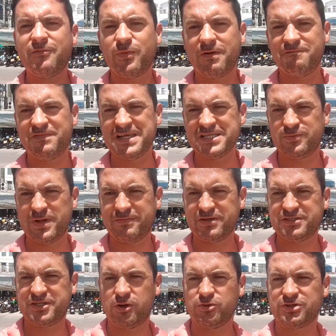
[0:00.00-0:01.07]
everyone thinks we have a
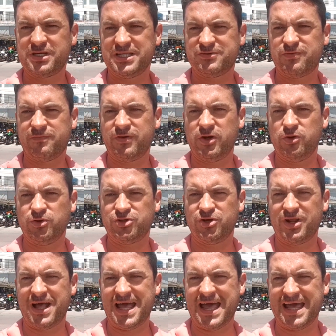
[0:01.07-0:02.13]
socialist revolution
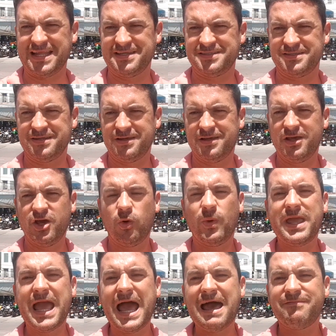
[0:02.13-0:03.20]
on our hands.
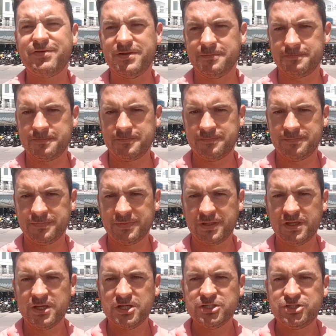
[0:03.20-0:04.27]
We haven't.
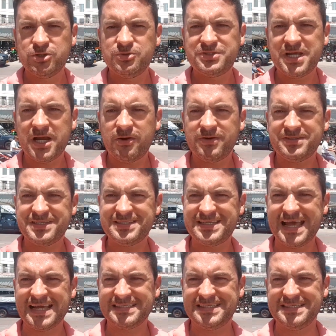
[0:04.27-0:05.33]
2 terrorist
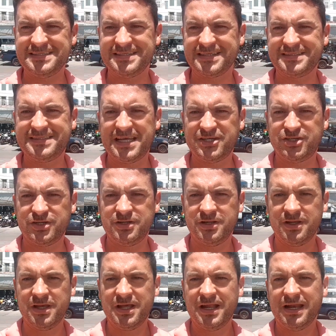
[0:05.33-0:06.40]
attacks in succession,
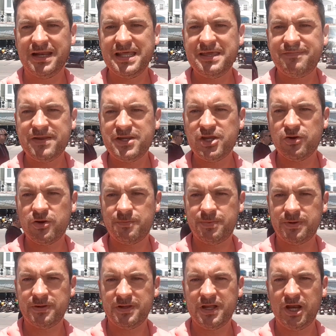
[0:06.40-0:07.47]
leaving Europe,
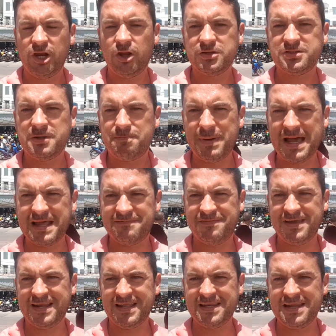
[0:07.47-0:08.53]
lots of bad
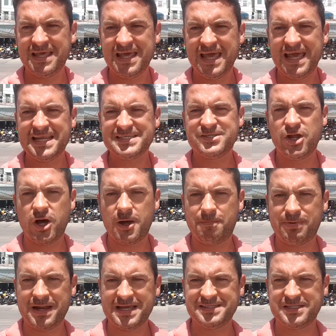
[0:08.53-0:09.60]
feeling. It's not a
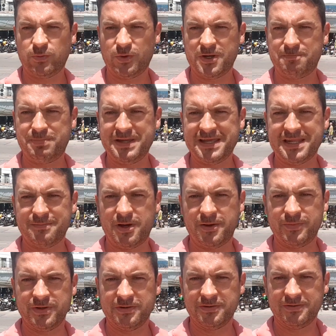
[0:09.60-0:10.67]
place I want to be at the
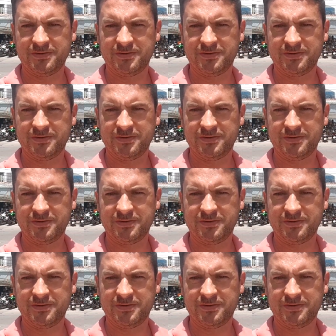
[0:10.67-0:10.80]
moment.